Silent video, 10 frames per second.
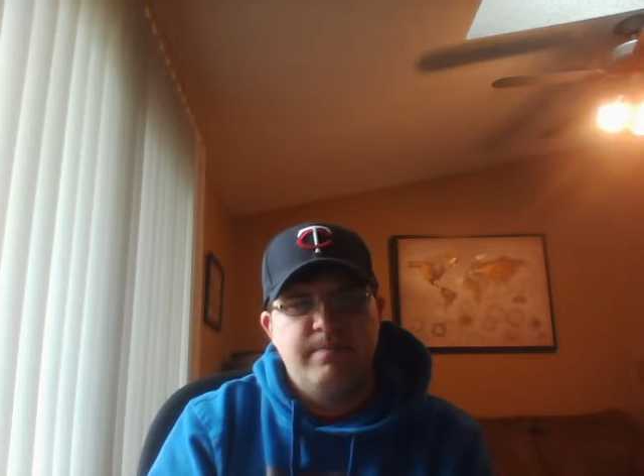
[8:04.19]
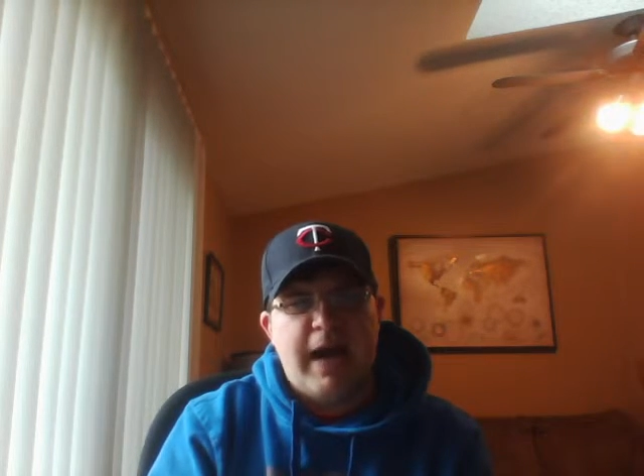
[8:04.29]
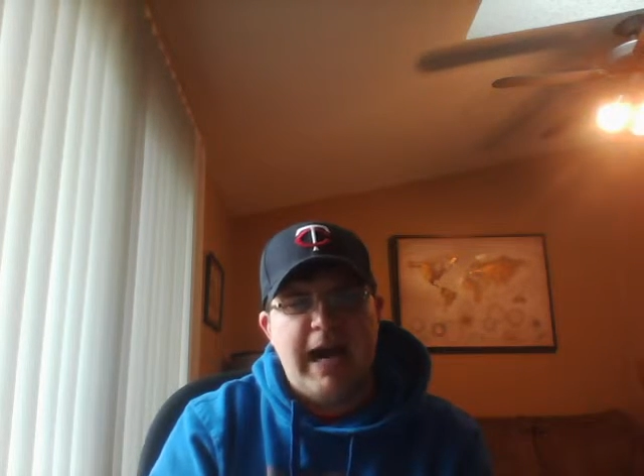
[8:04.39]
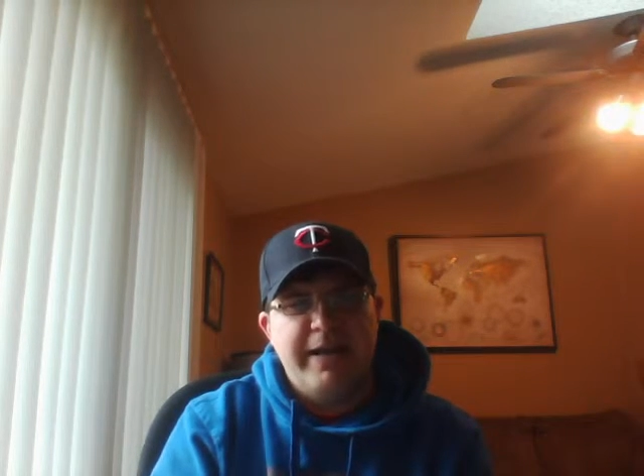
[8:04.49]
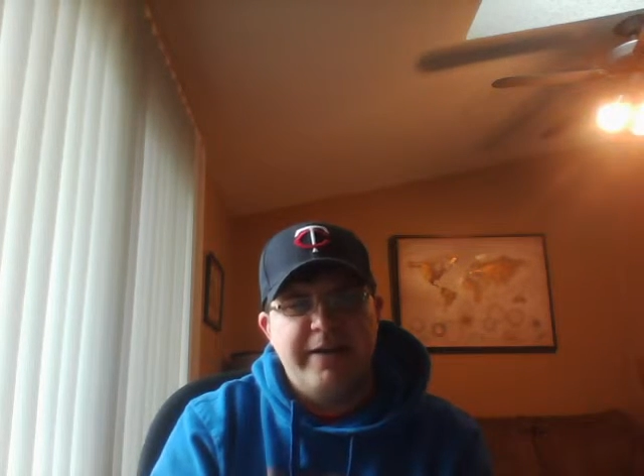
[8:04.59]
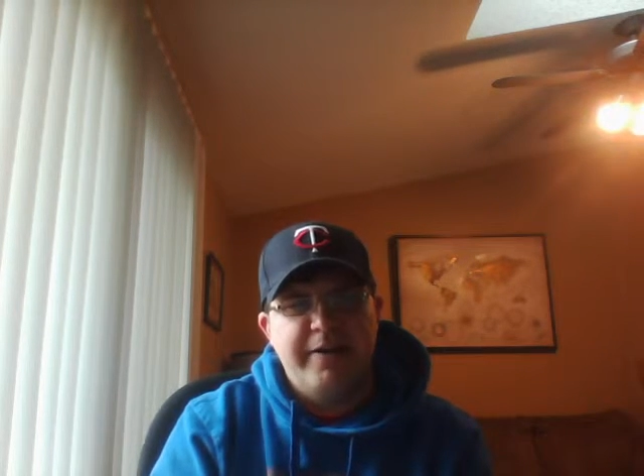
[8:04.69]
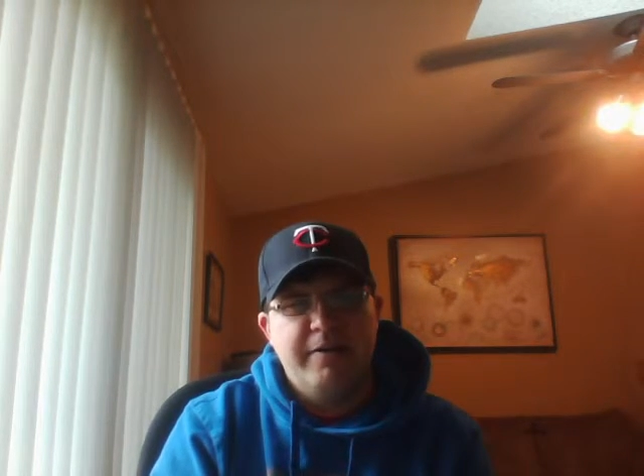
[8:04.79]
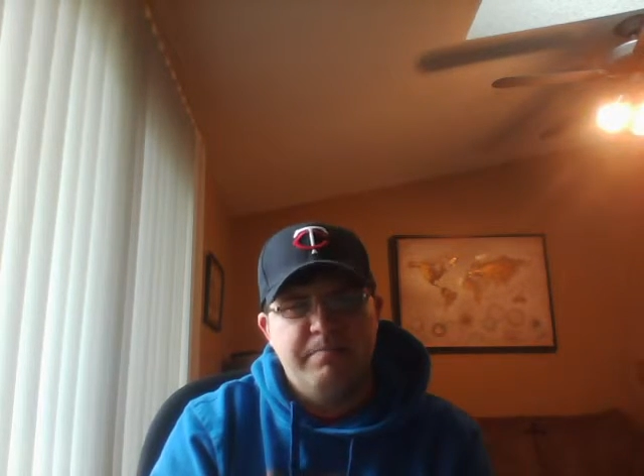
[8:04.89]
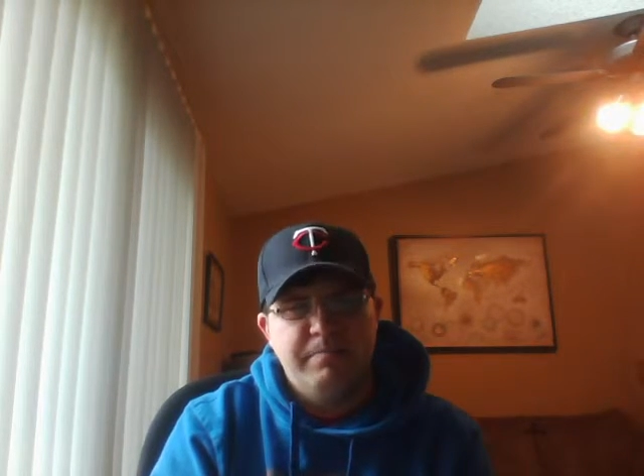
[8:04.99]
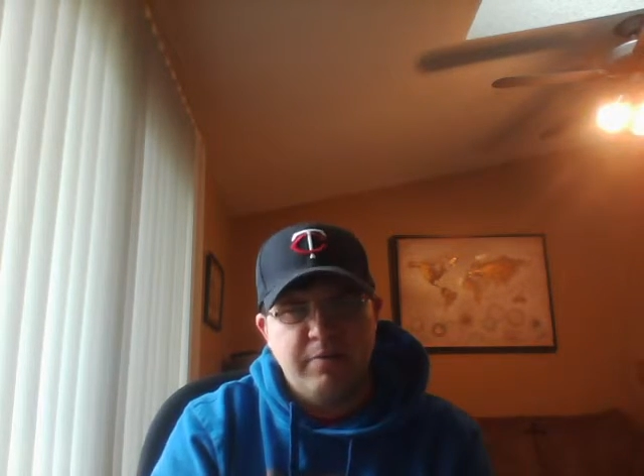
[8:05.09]
hot
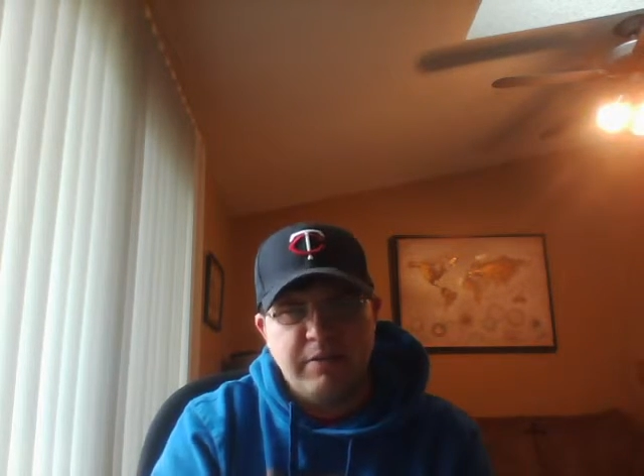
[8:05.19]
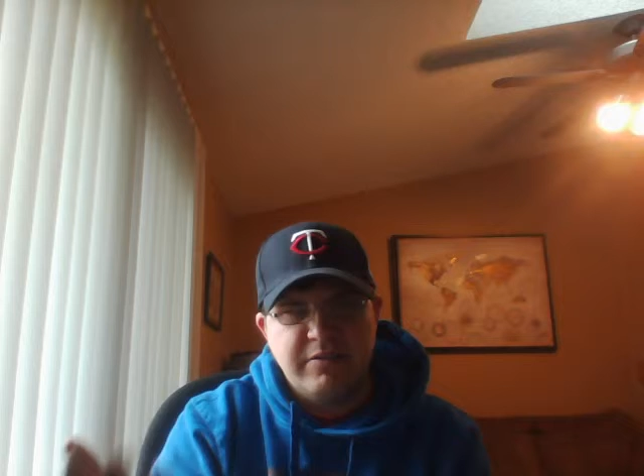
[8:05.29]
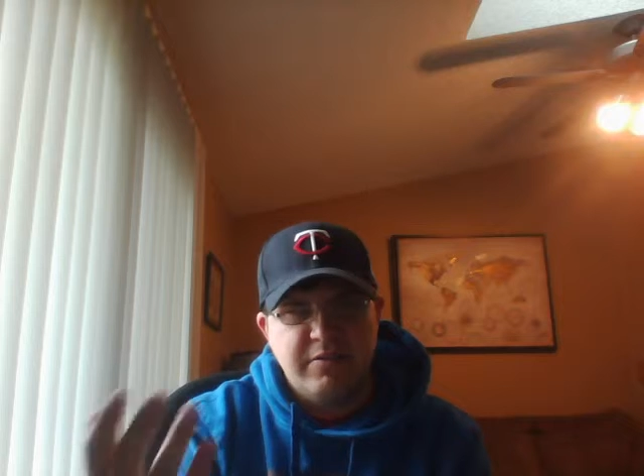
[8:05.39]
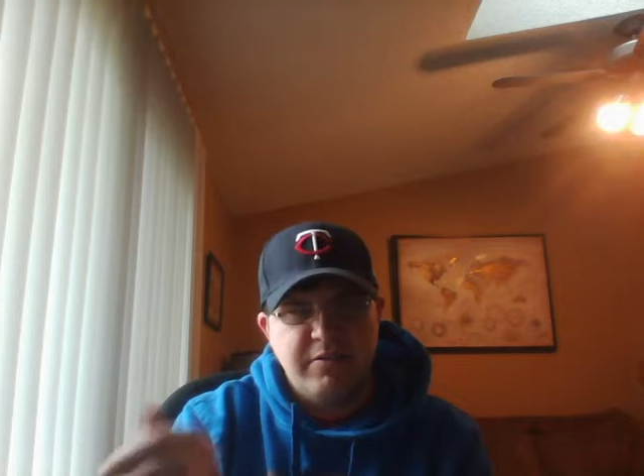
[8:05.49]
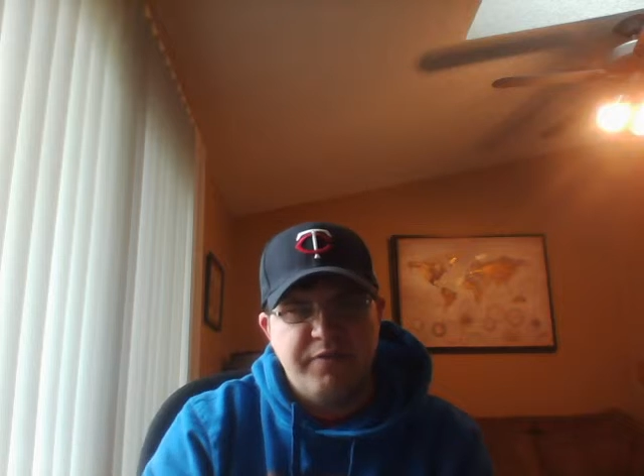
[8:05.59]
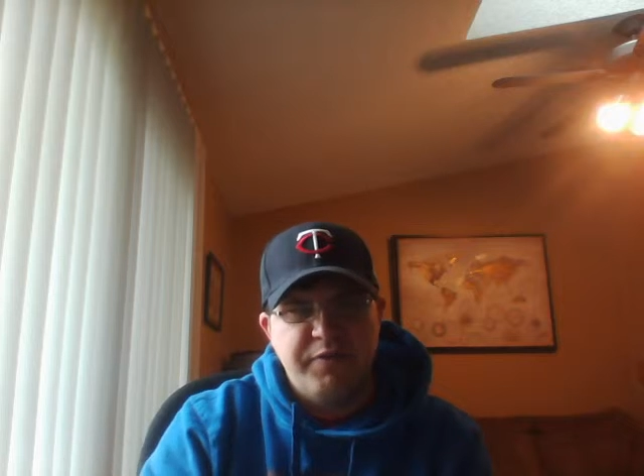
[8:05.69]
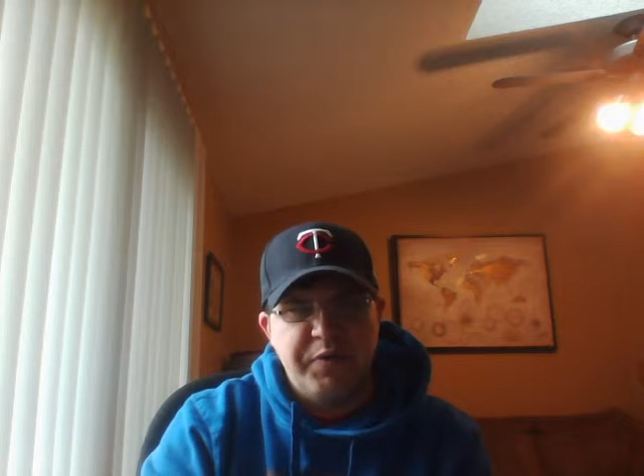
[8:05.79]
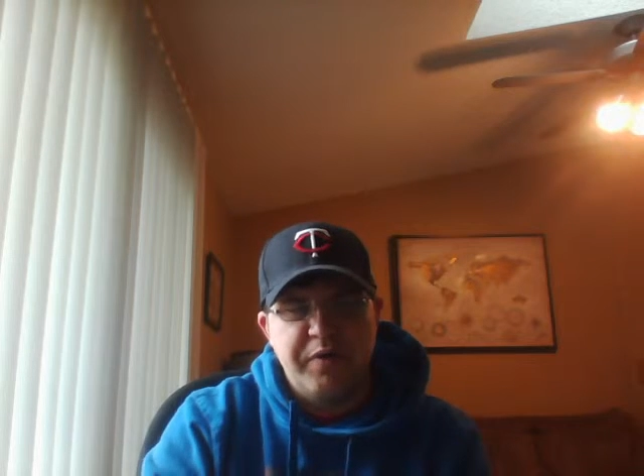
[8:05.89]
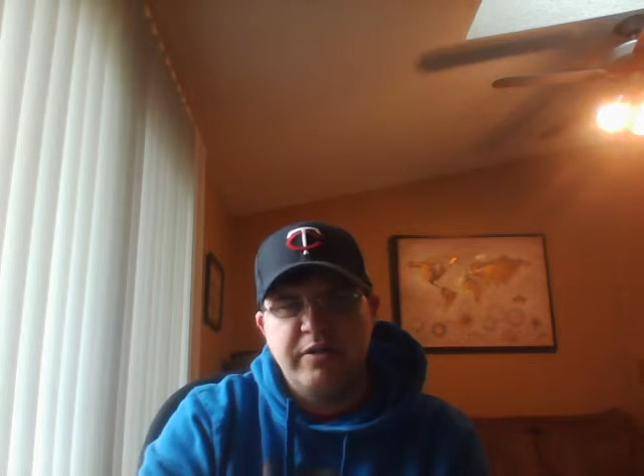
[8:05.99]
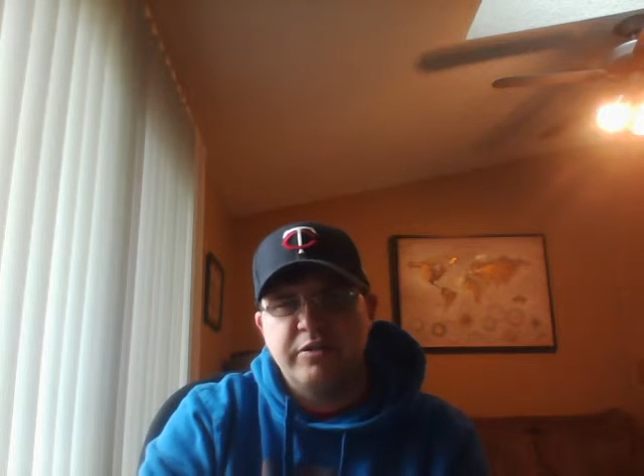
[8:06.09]
air leads to
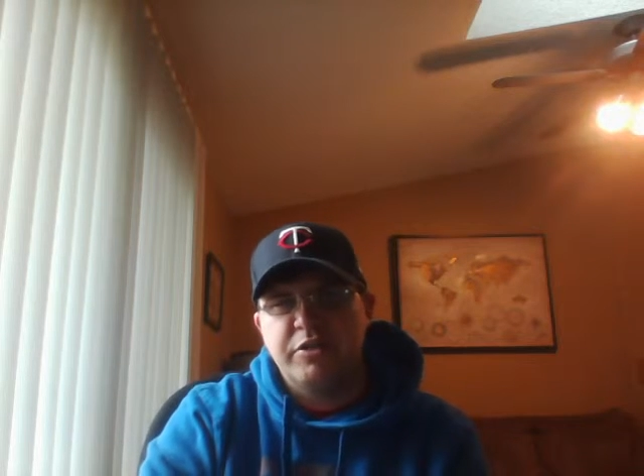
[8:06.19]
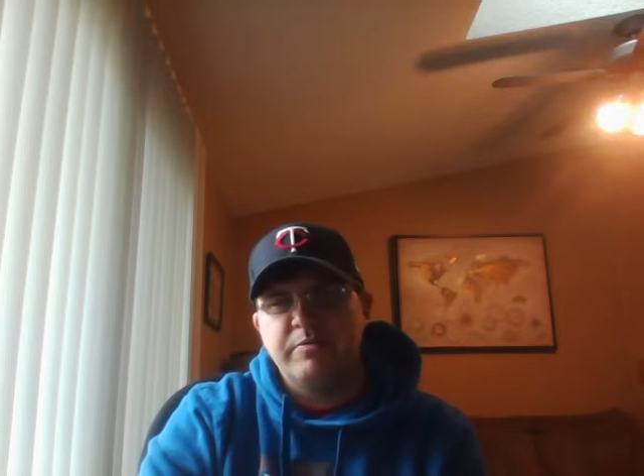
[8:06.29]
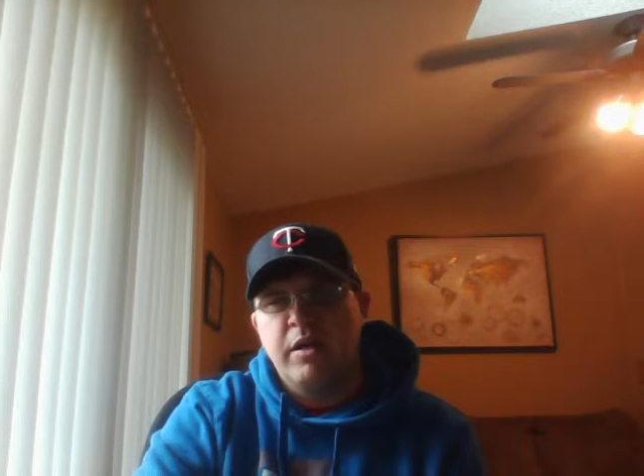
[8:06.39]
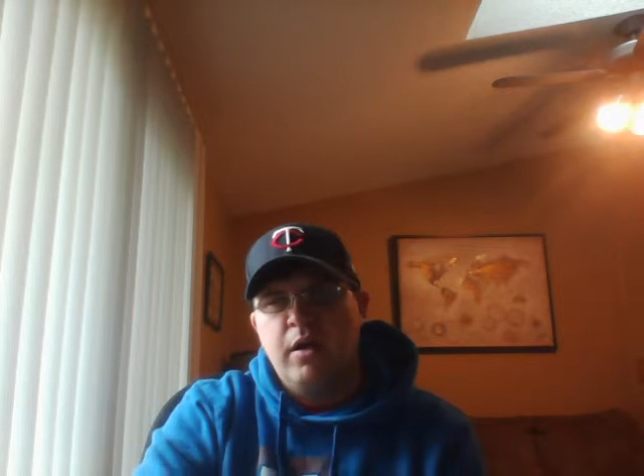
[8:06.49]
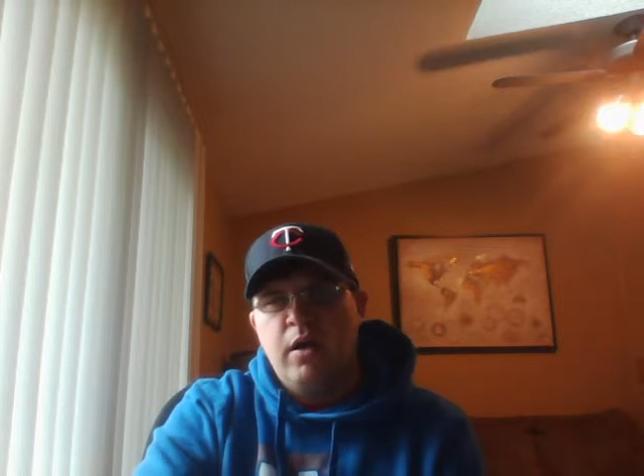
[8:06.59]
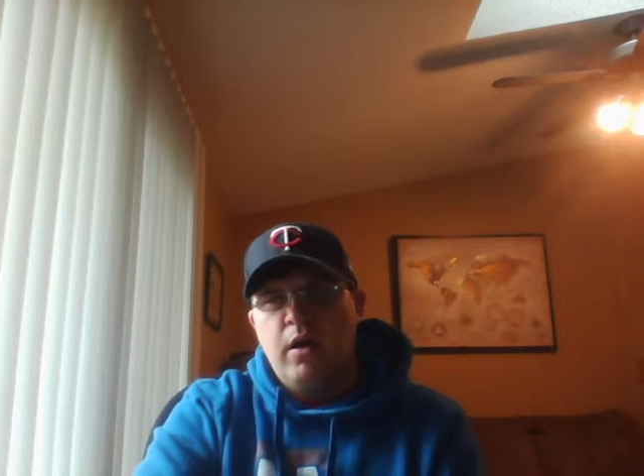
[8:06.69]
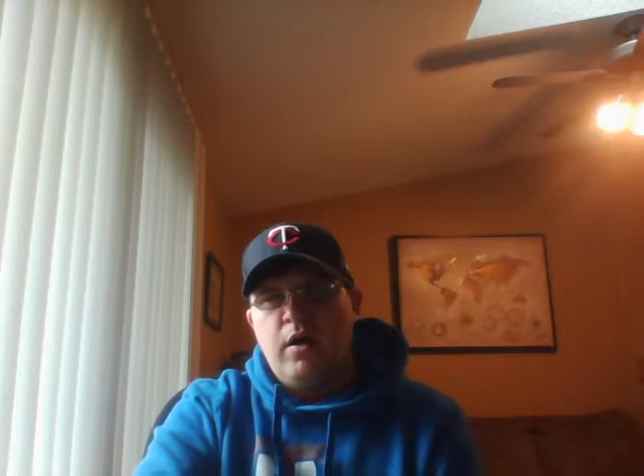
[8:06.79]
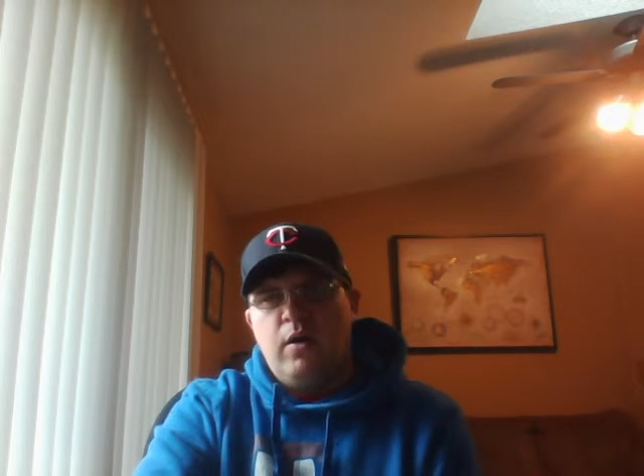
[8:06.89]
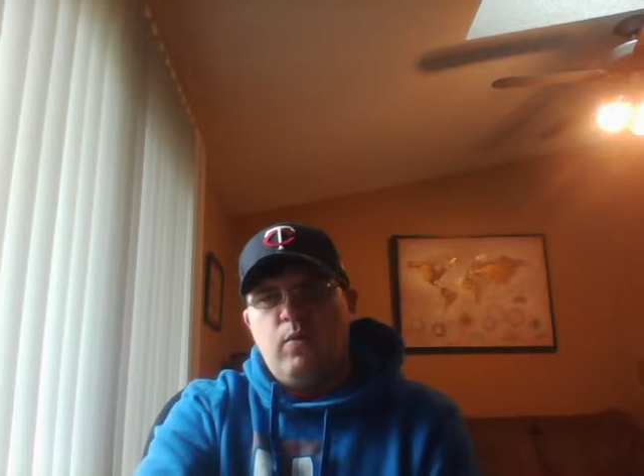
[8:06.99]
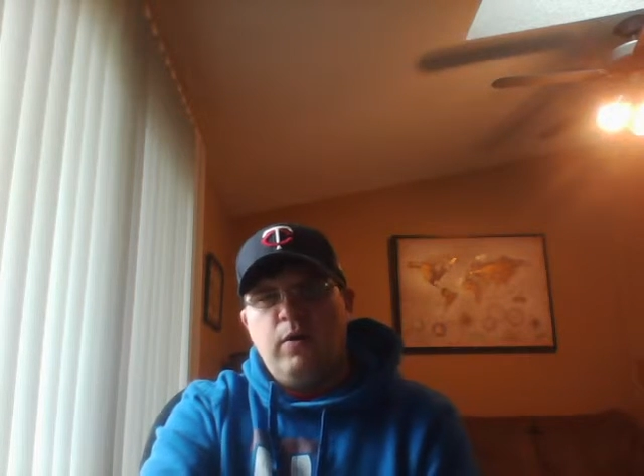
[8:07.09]
fewer thunderstorms?
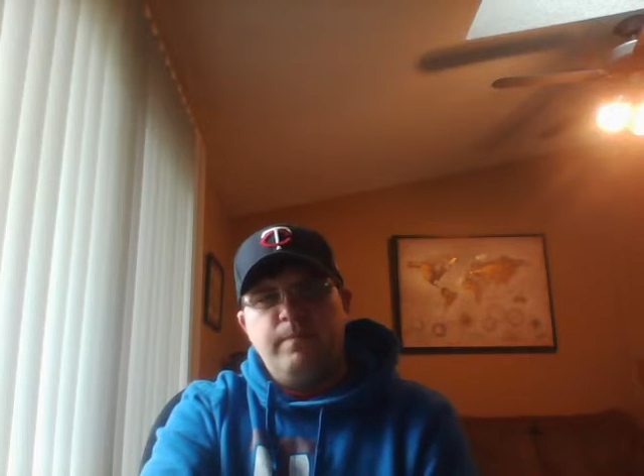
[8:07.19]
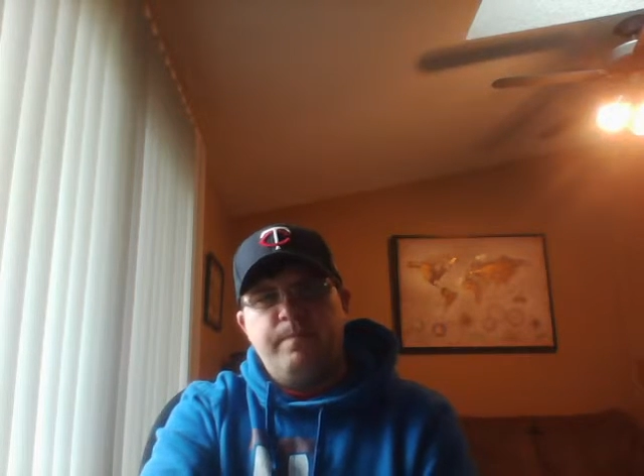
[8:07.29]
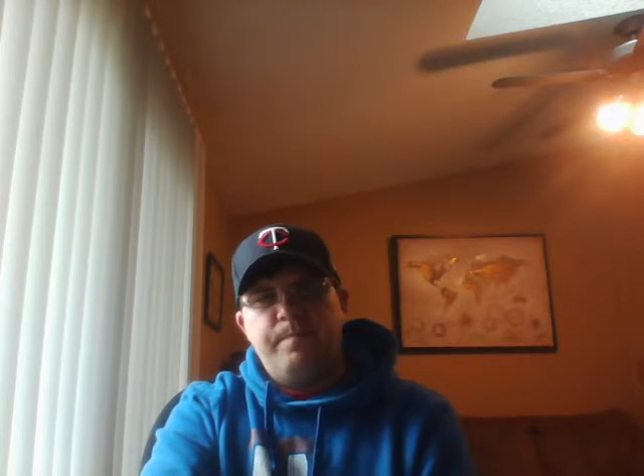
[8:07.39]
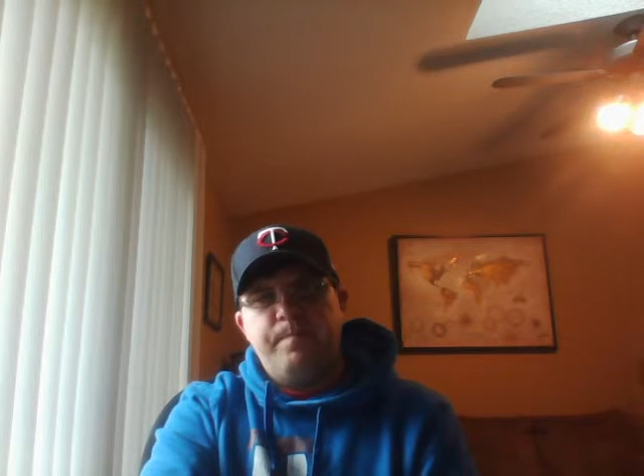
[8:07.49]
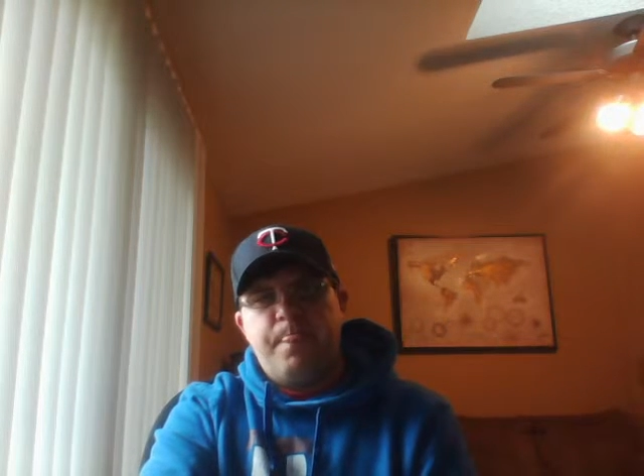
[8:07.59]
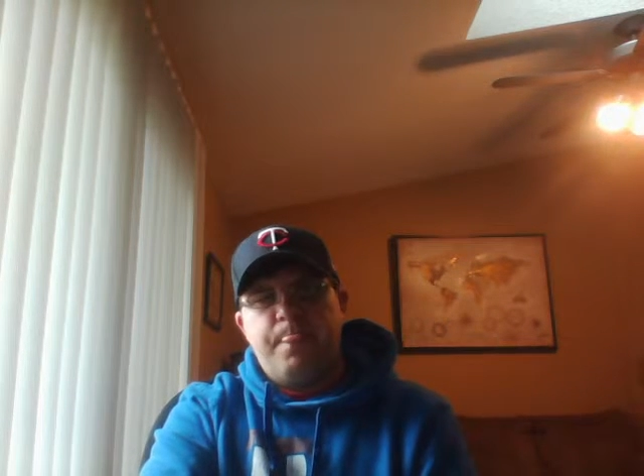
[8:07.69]
Well,